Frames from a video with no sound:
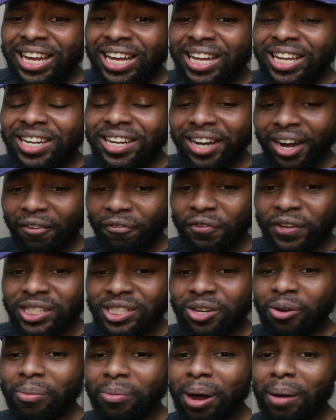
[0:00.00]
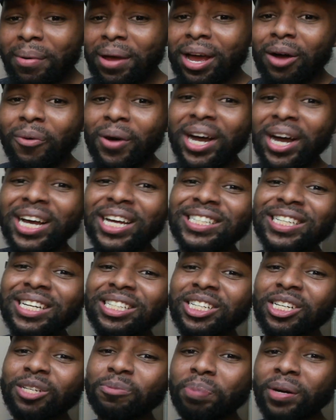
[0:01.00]
Look how physical my man was. He
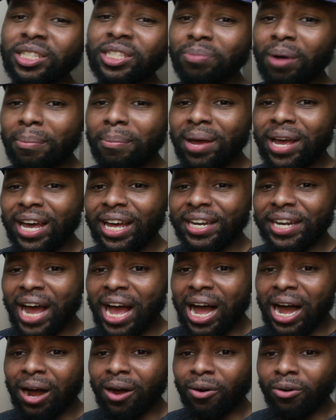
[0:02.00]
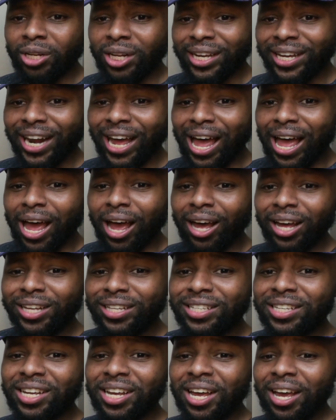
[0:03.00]
just pushed my man down. Look at that.
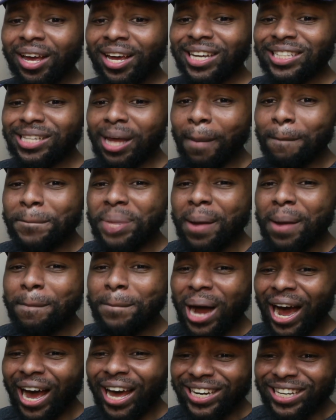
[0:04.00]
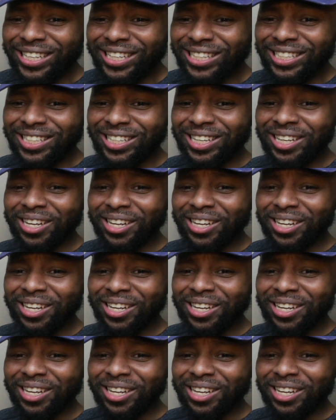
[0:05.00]
He's that big body.